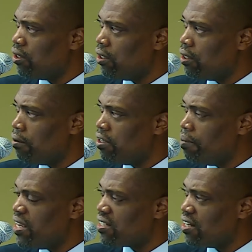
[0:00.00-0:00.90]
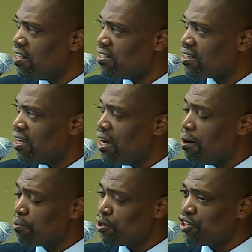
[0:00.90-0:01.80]
the maintenance
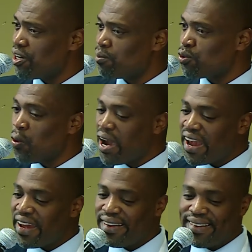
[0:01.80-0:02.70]
programs, where